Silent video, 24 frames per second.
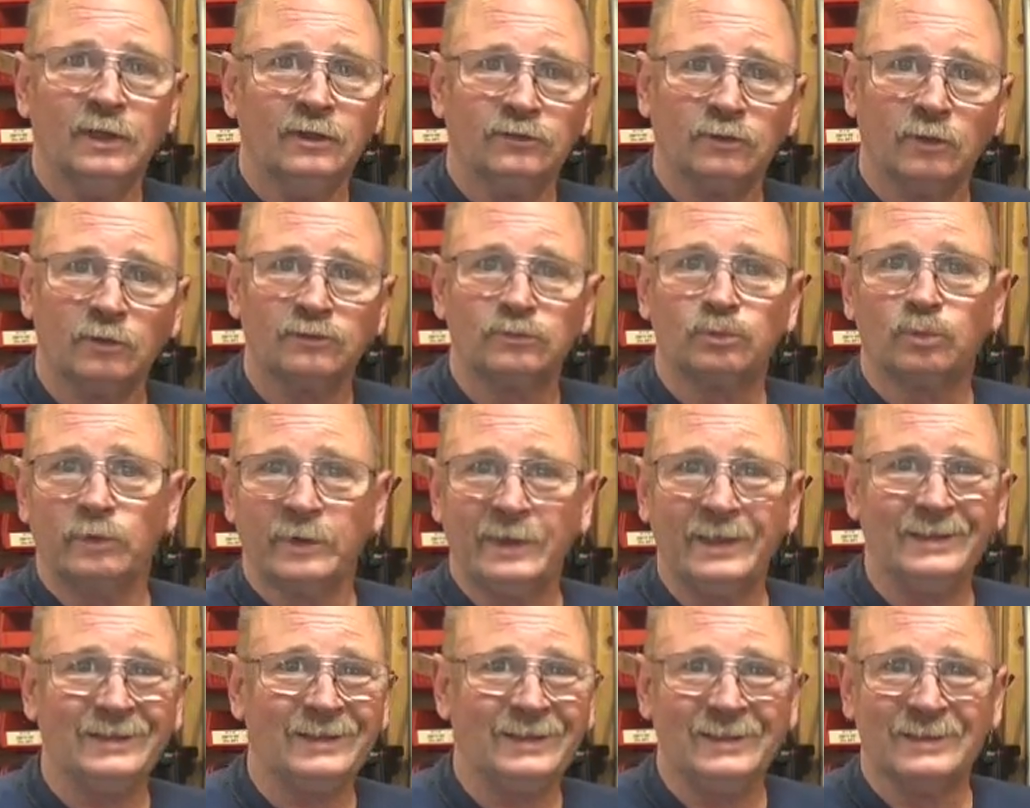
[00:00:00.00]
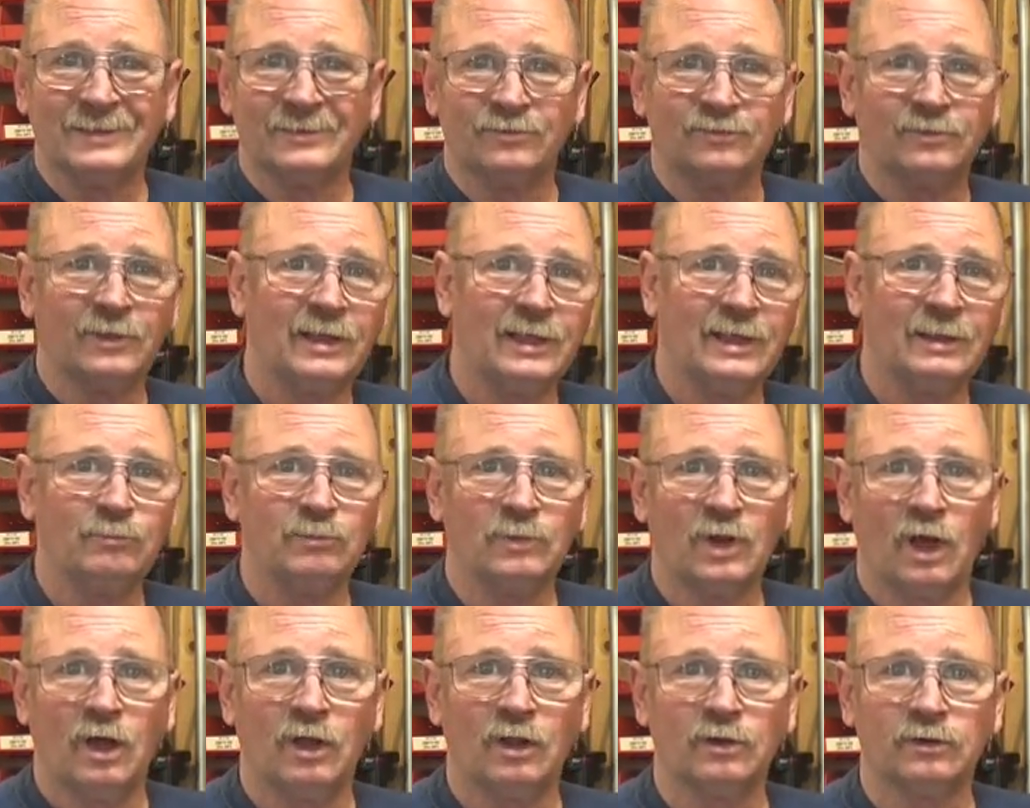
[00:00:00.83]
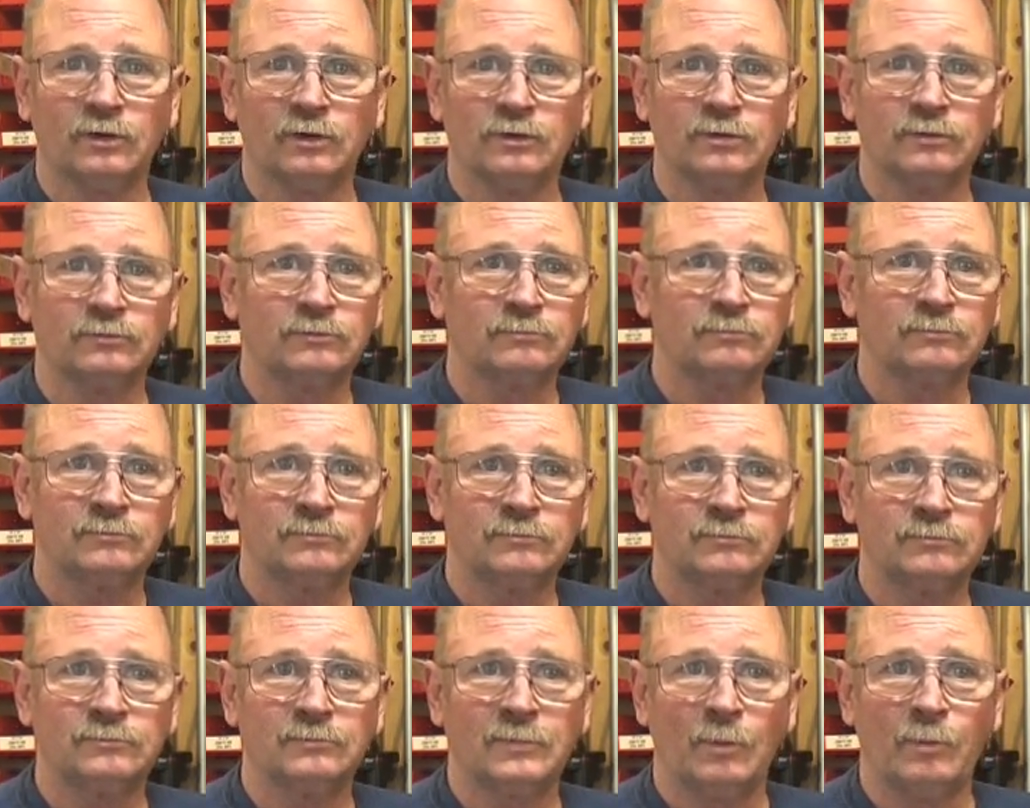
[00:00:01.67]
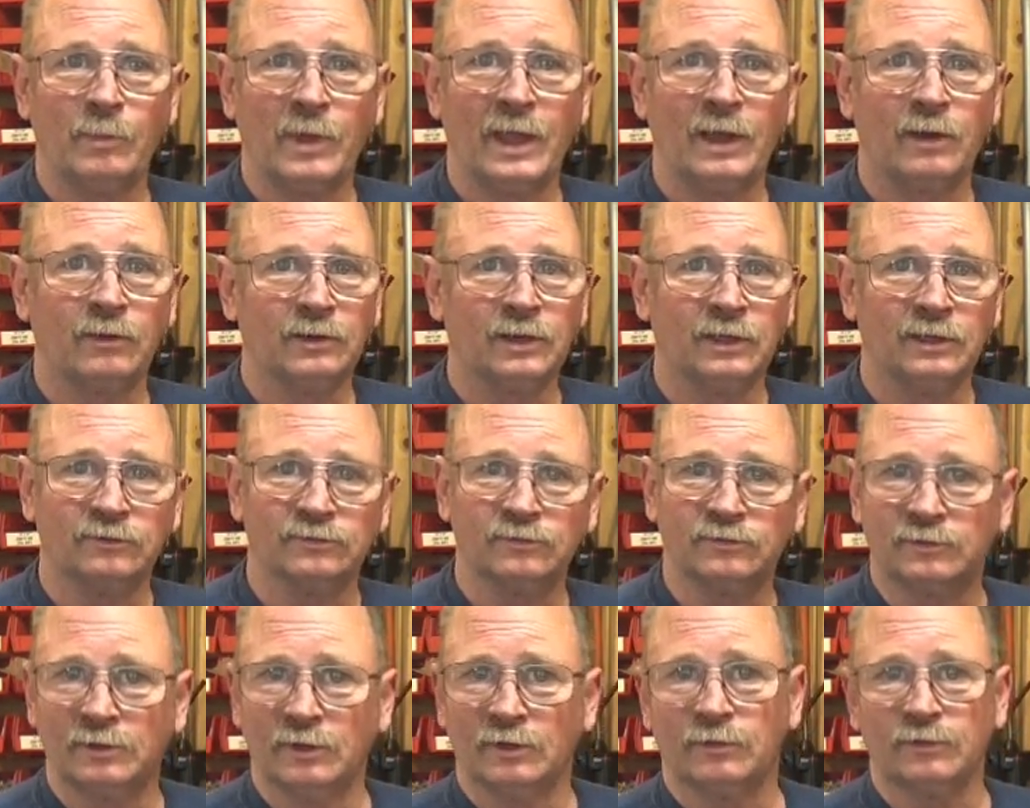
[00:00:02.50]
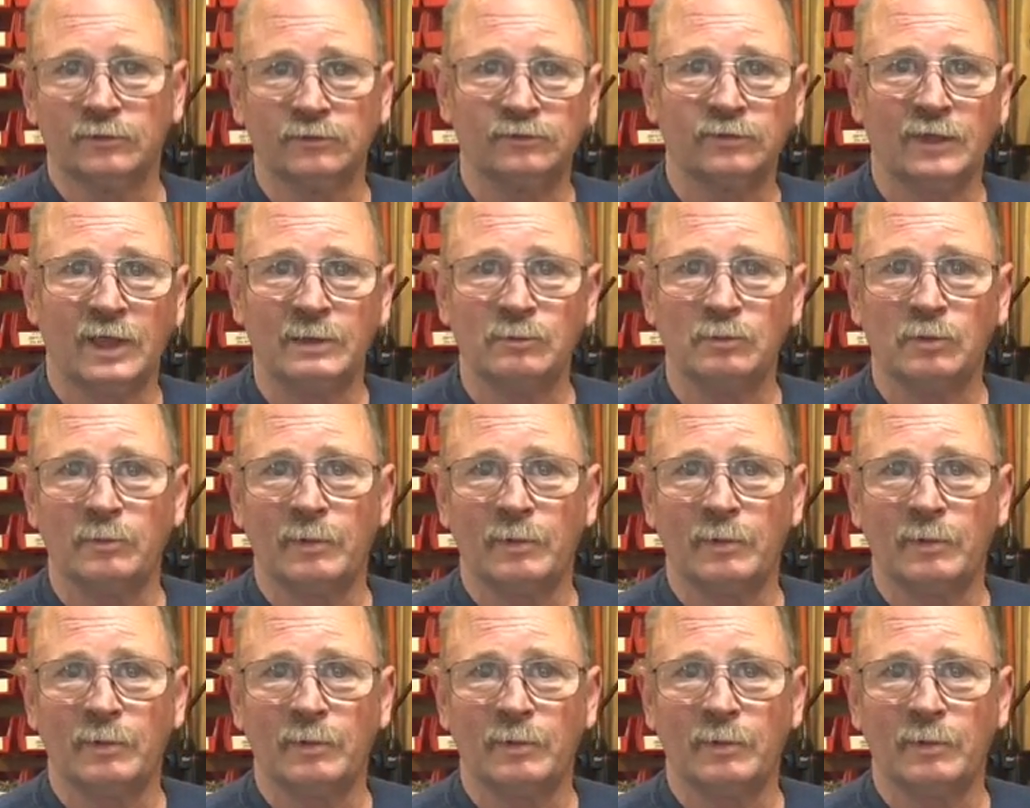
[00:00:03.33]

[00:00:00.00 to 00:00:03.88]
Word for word: So it's really the same dollar amount, it's still the same